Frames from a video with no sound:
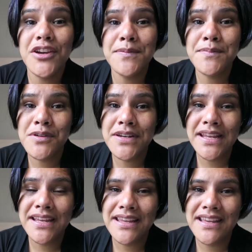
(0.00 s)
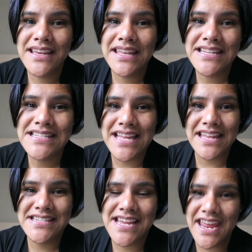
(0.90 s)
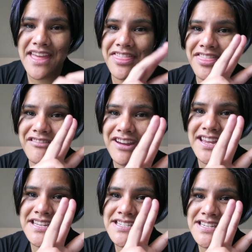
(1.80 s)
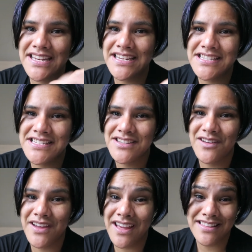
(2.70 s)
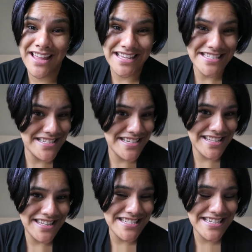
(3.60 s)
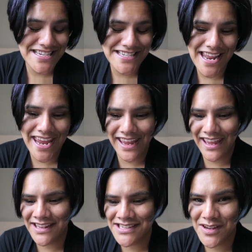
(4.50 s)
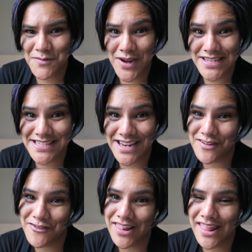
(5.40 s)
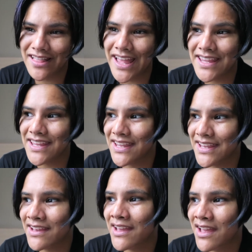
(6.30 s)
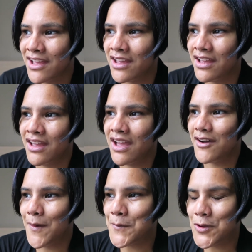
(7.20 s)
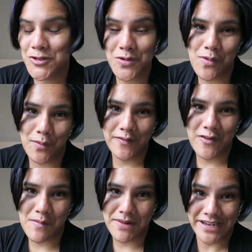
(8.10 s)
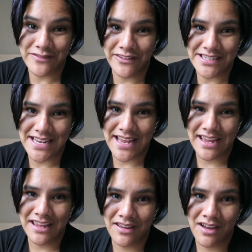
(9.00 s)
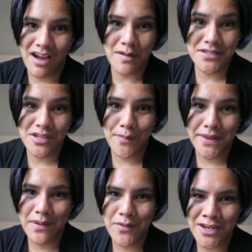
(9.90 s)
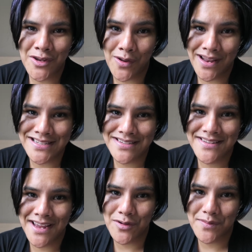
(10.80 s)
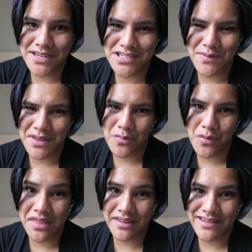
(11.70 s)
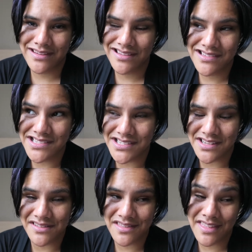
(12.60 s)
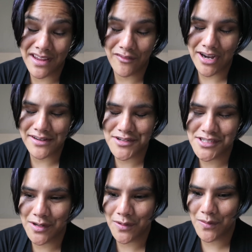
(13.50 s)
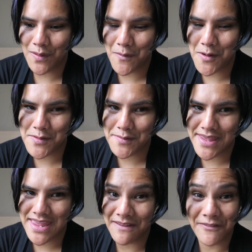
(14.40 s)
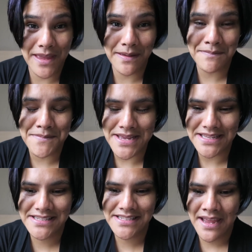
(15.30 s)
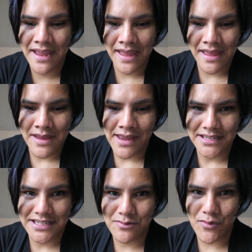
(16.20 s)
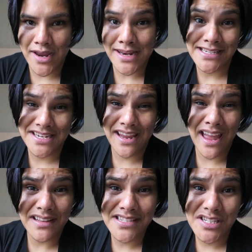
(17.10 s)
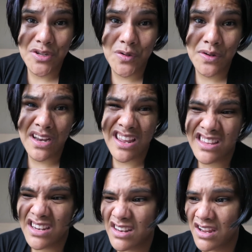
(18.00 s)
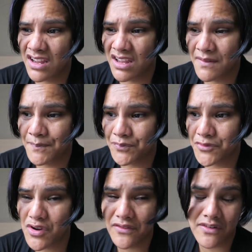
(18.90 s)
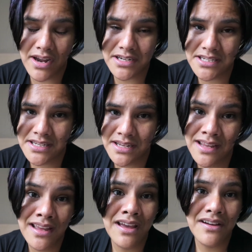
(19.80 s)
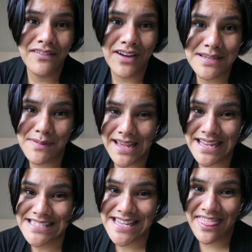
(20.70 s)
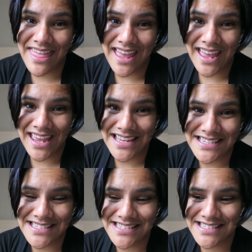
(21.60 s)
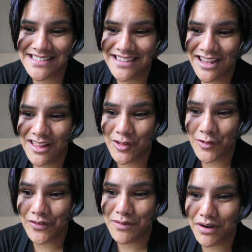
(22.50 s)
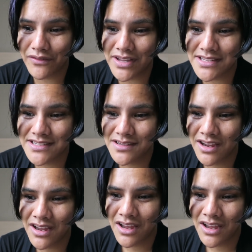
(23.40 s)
Good morning. It is a day 3 in Dunedin, so our last in the city today, and I'm quite sad. I really like it here. I'm not sure what we've got planned for today. I was hoping that we'd go down to Tunnel Beach, but the weather isn't that great, so we'll probably give that a miss. We're going to check out soon and then drive around, find a place that has gluten-free breakfast.